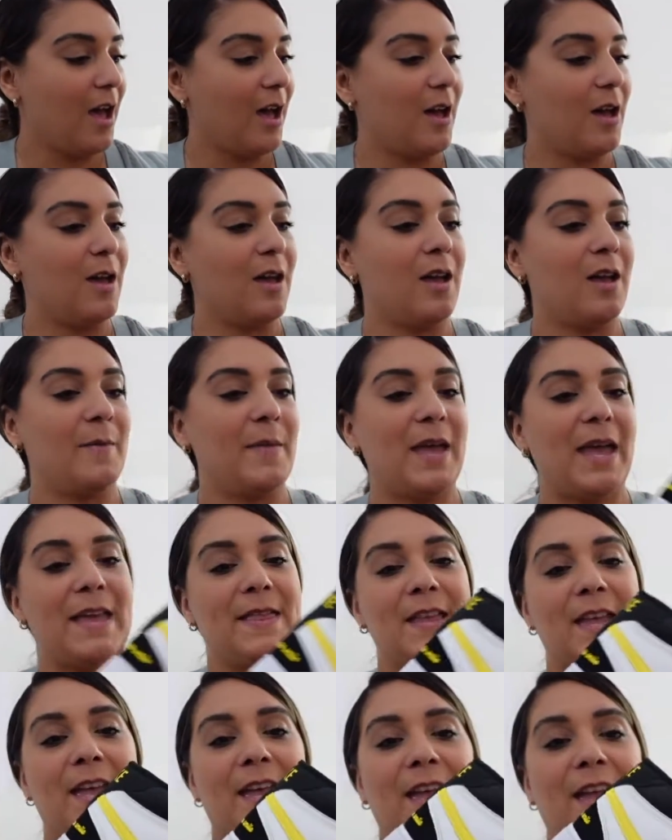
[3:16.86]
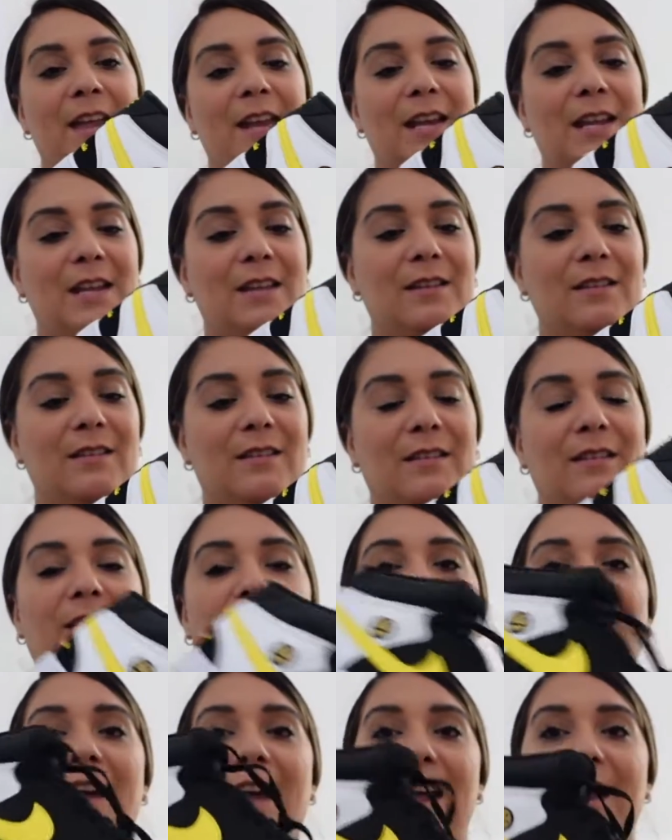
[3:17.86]
Um, and then
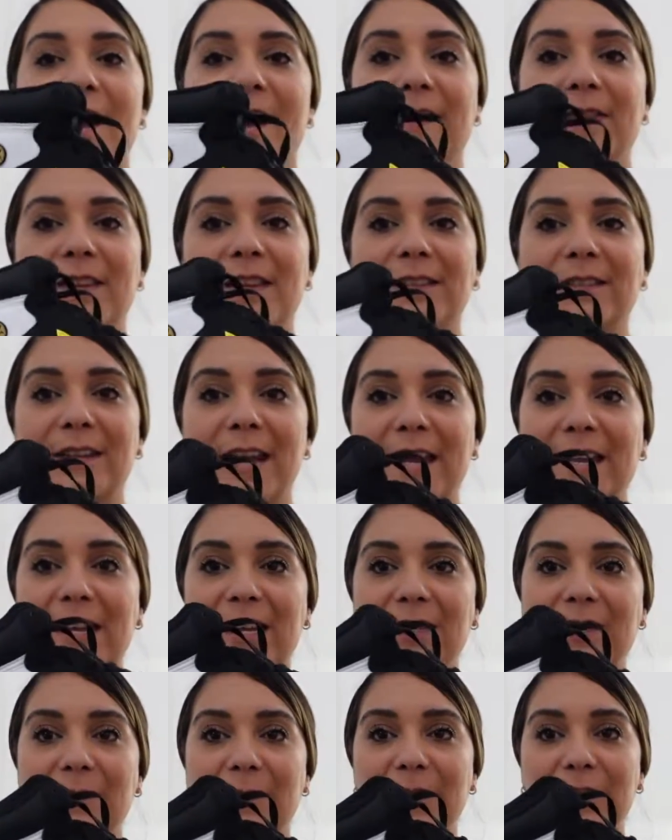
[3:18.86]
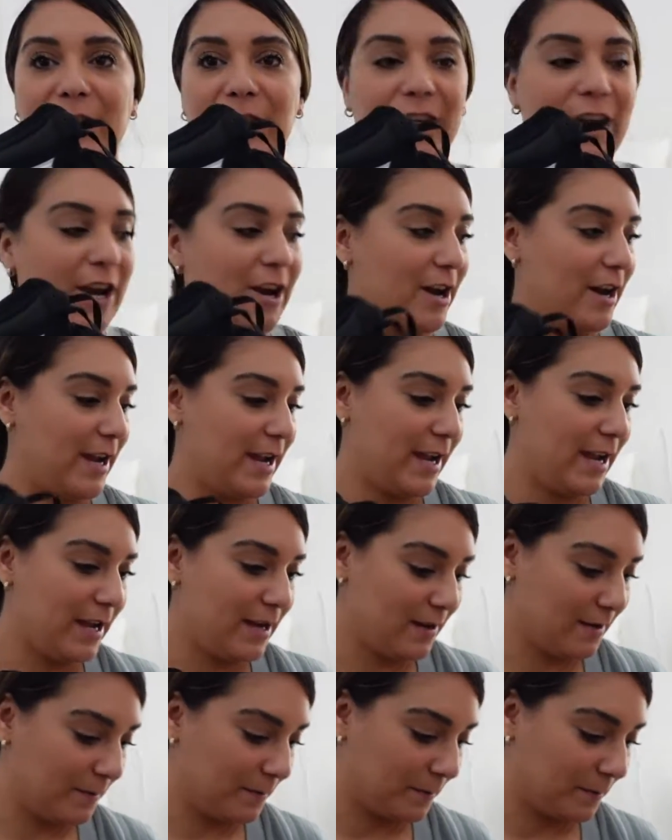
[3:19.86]
I got these Nikes for Jarid.